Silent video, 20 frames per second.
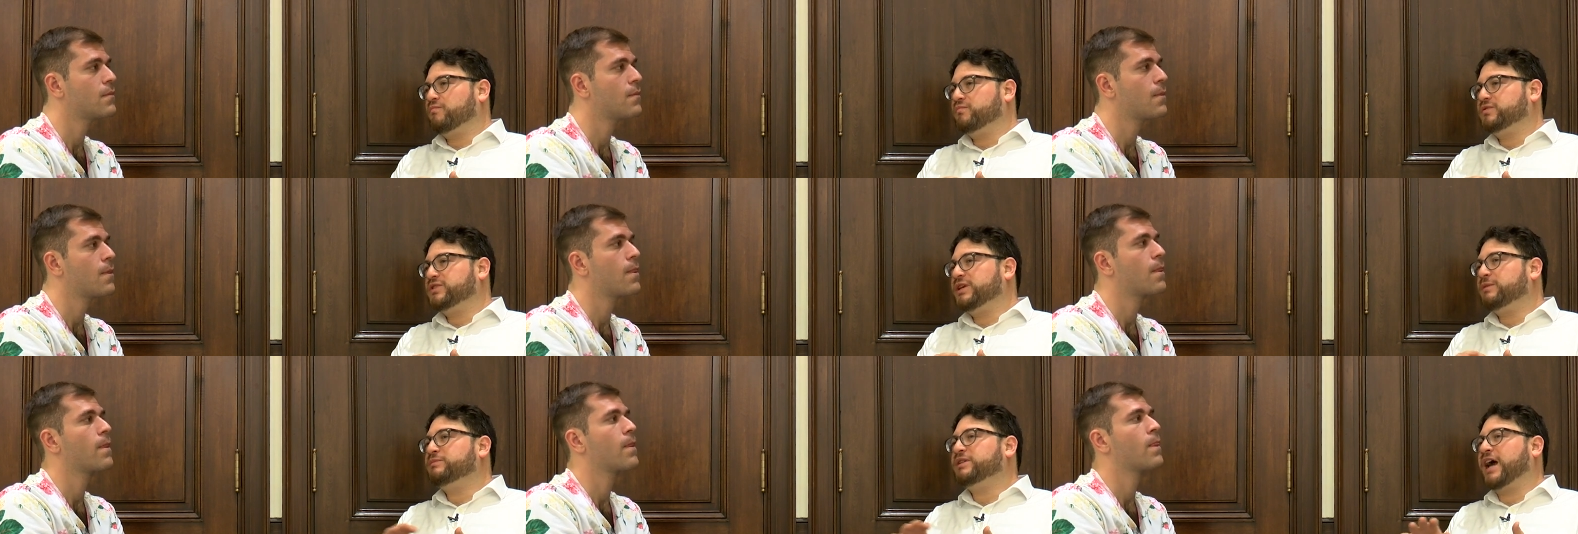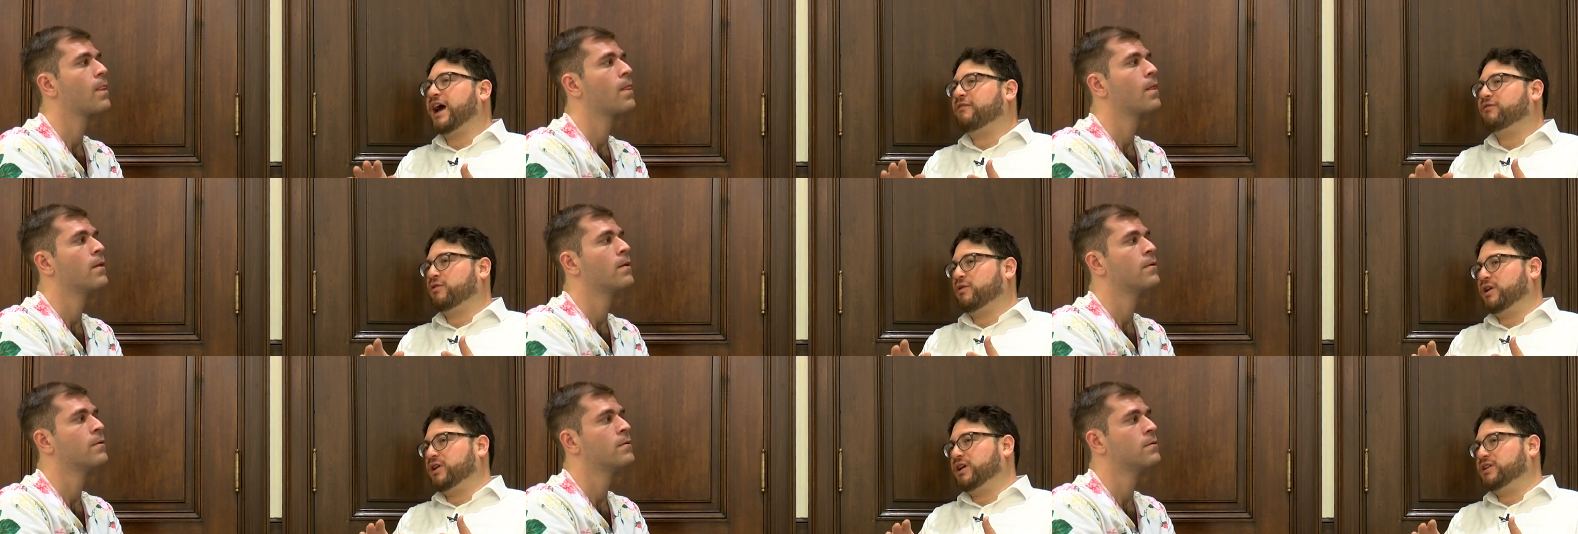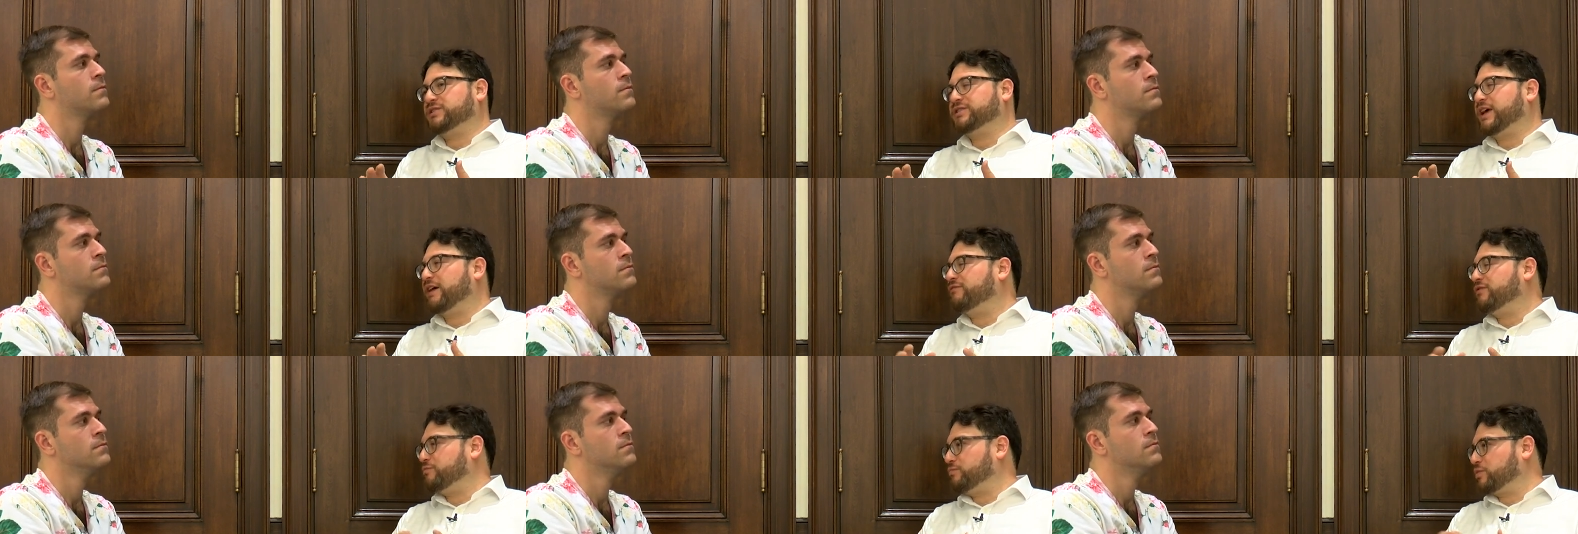Speaker 1: seem to have around a
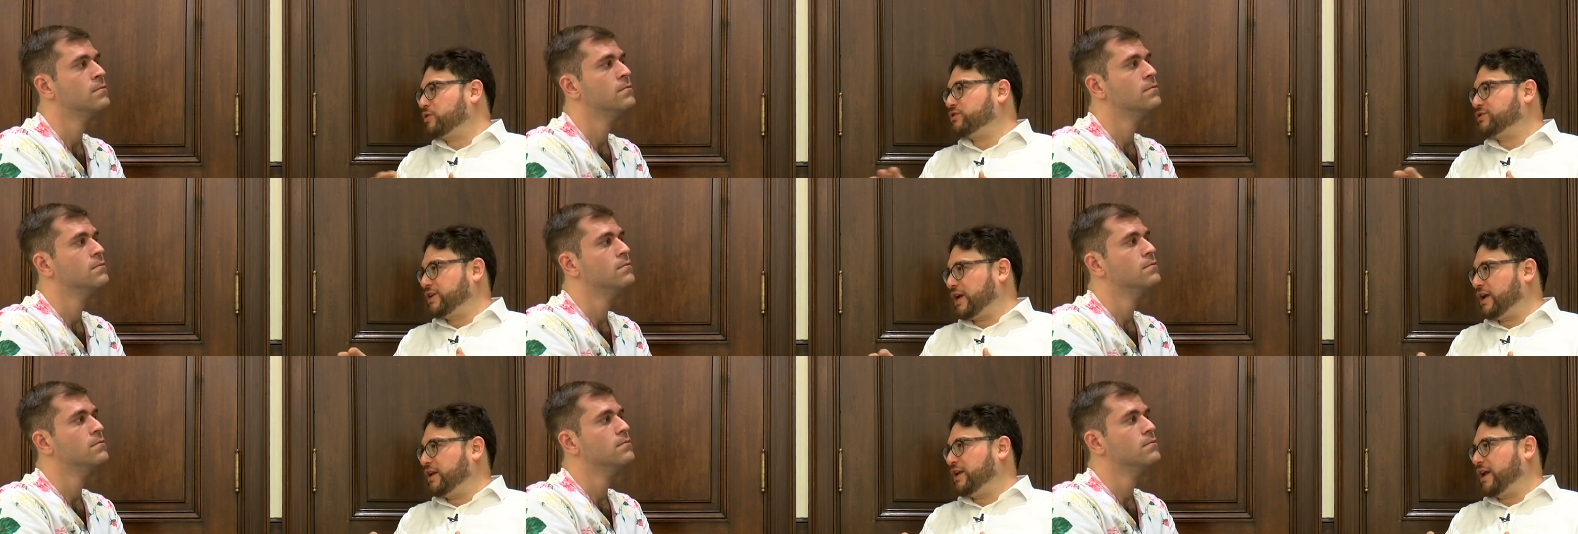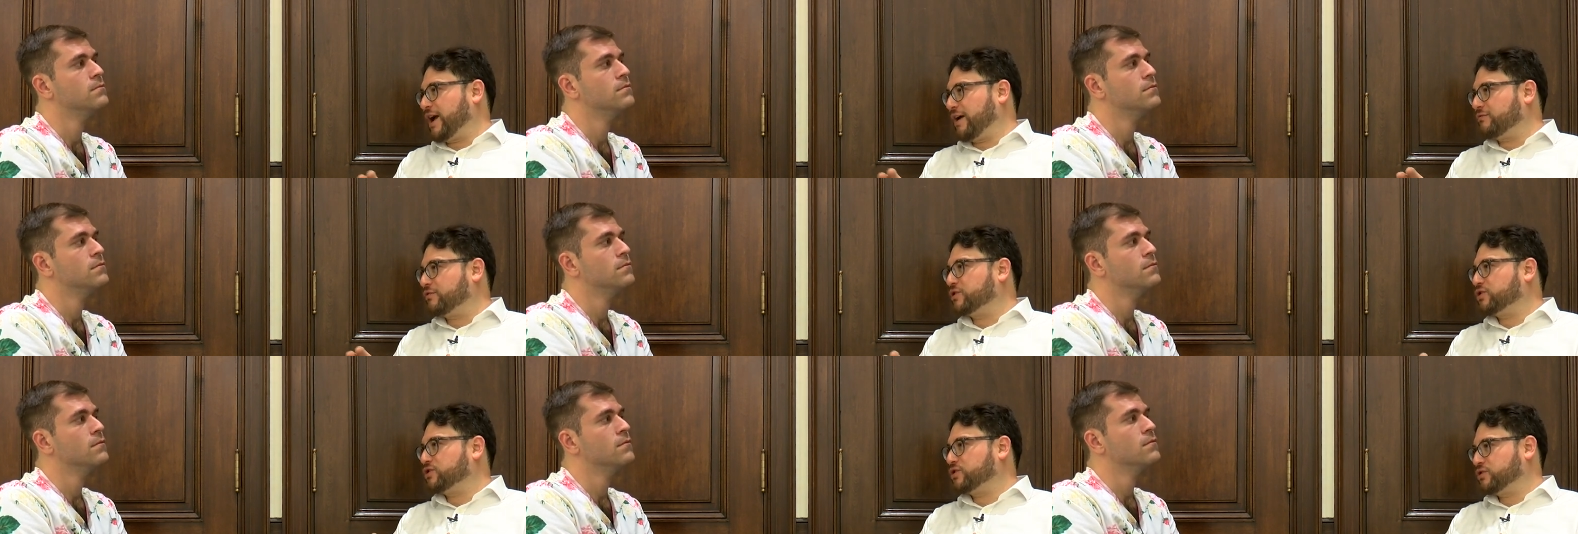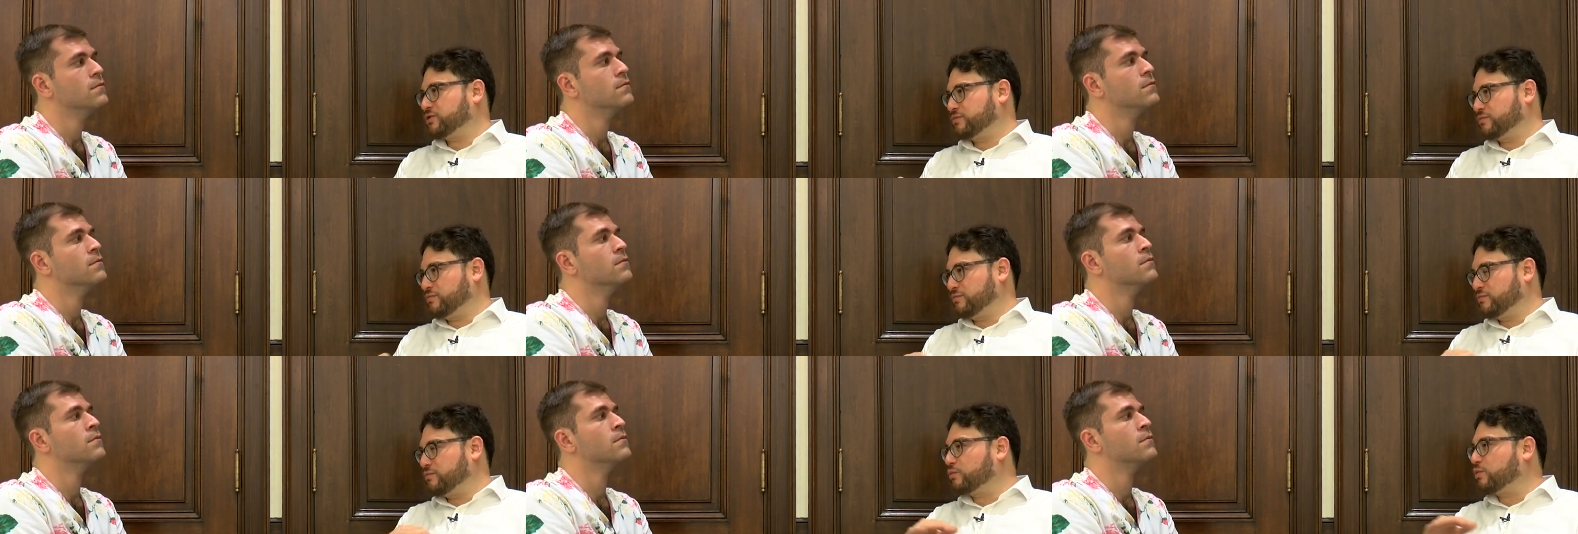7% average
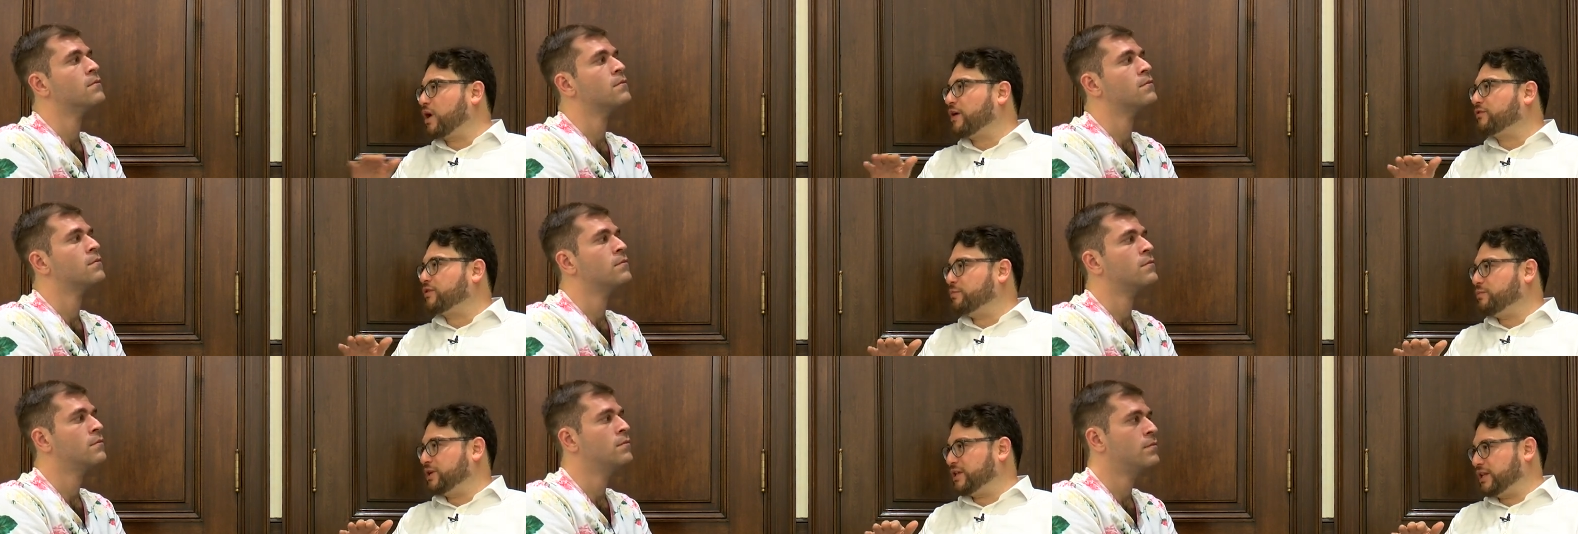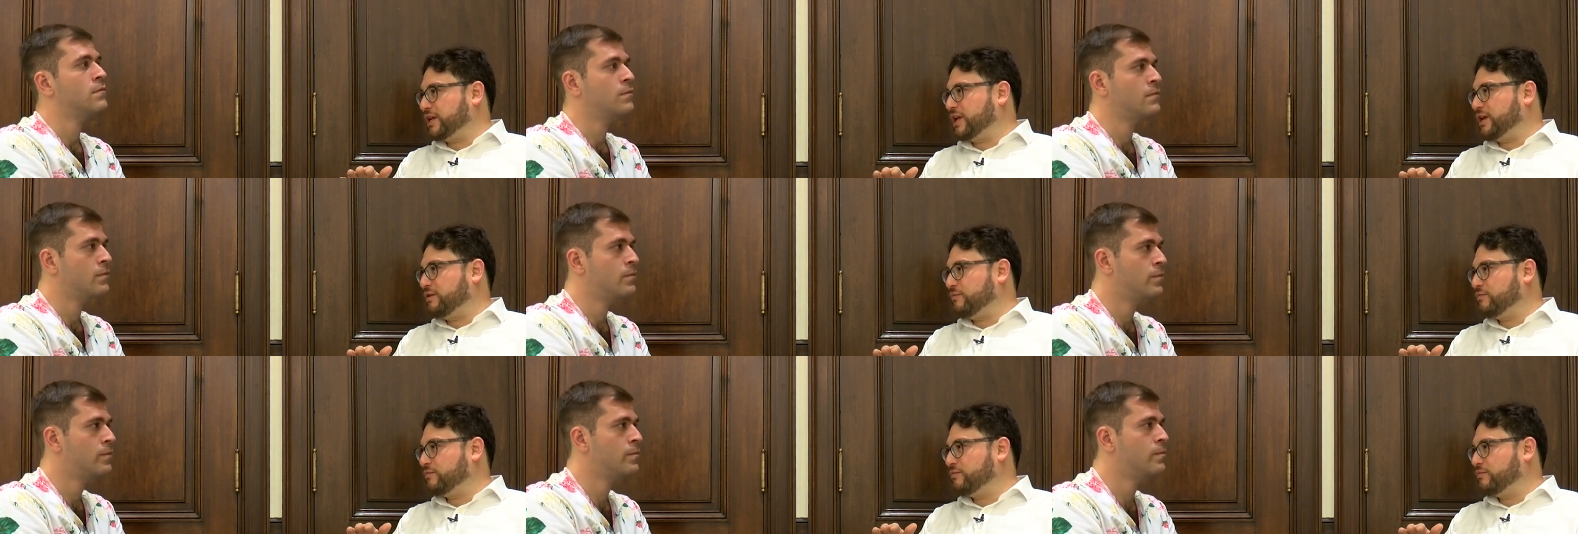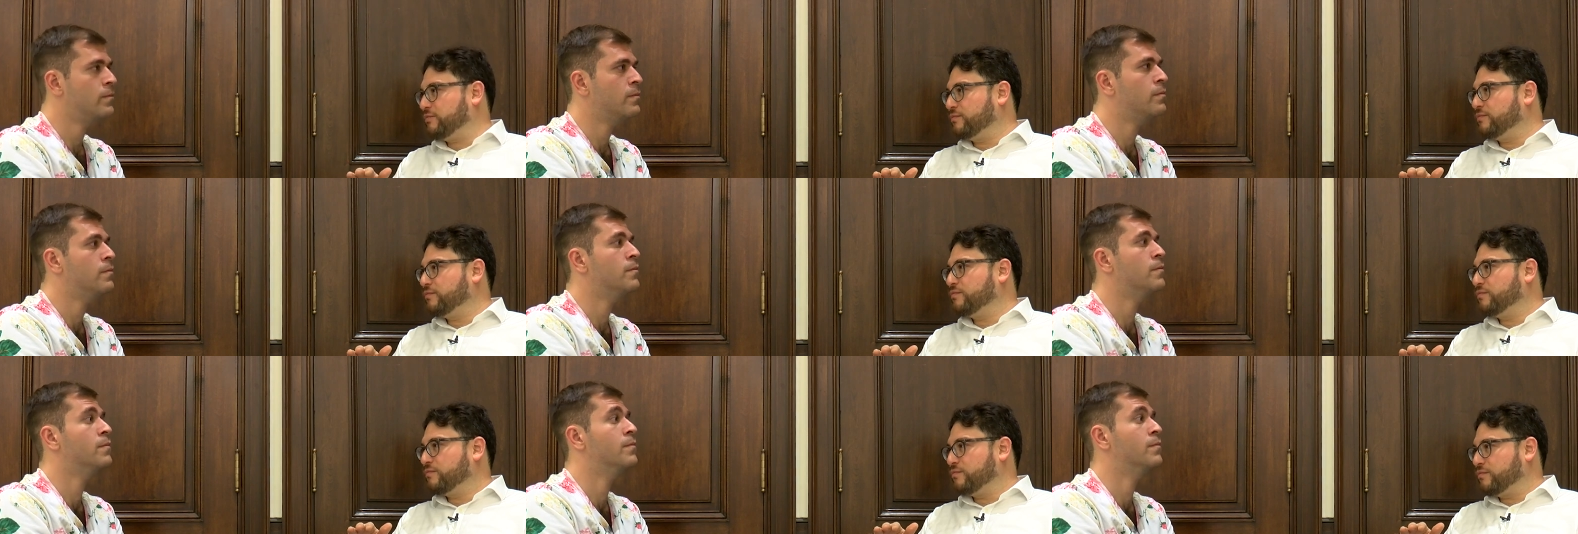profitability,
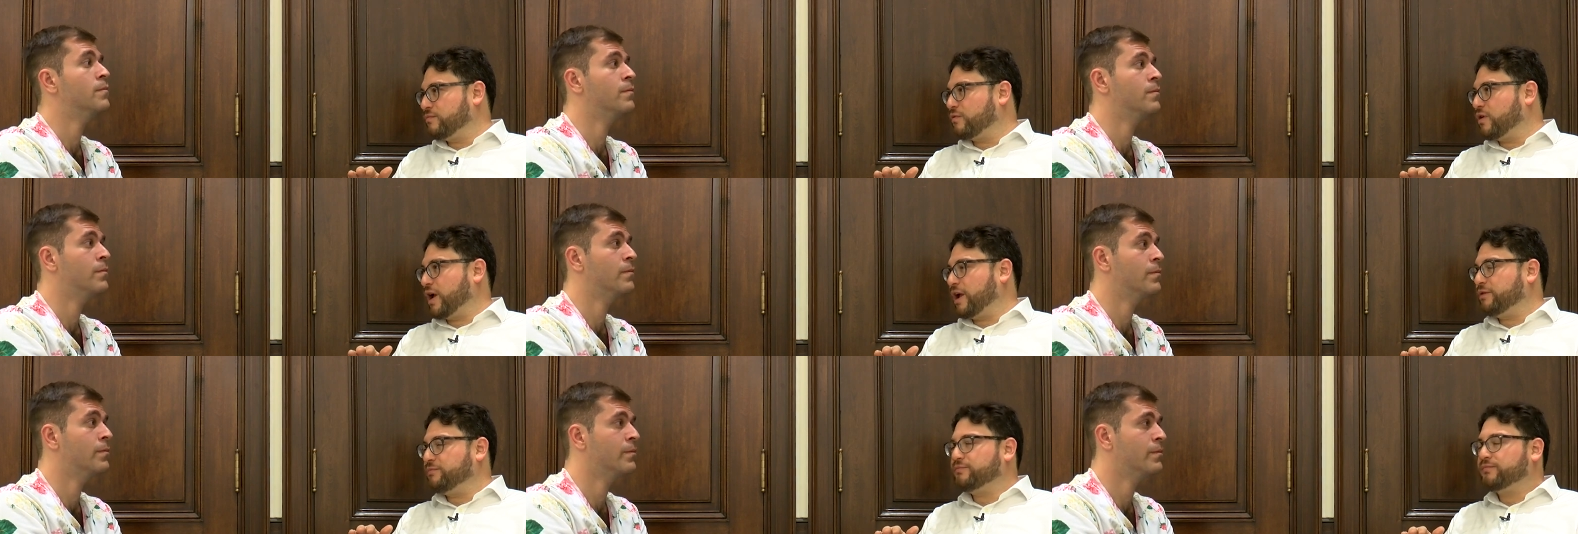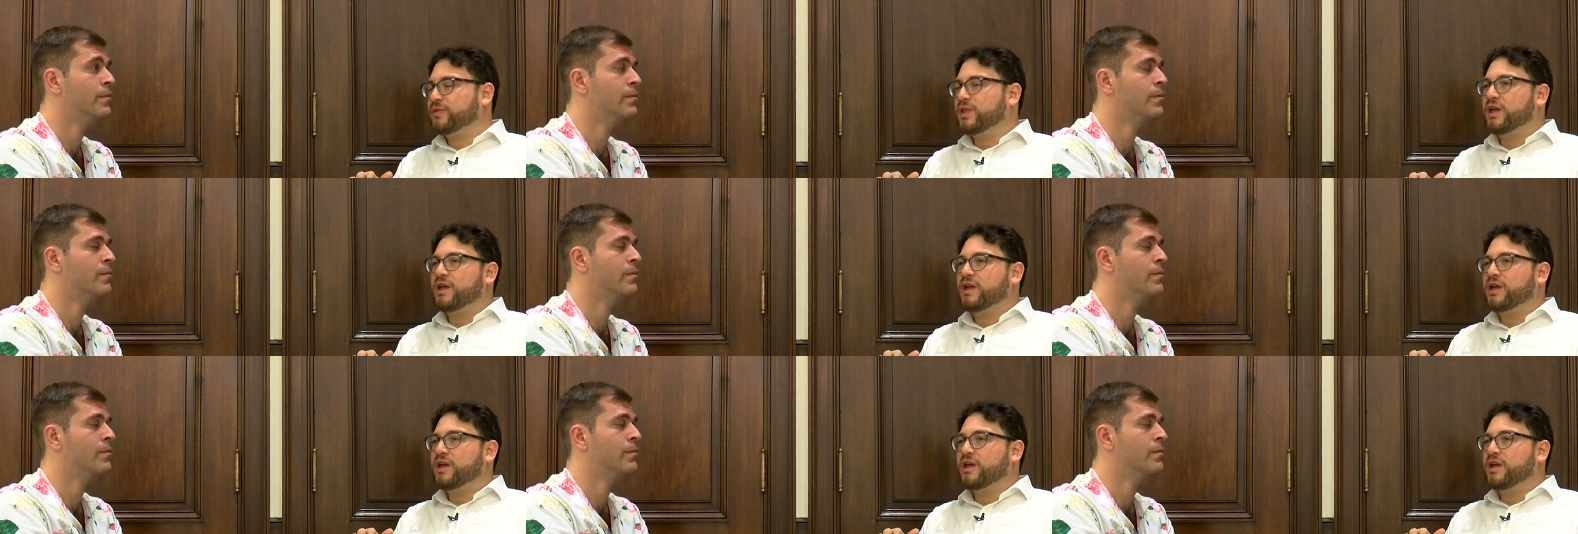right?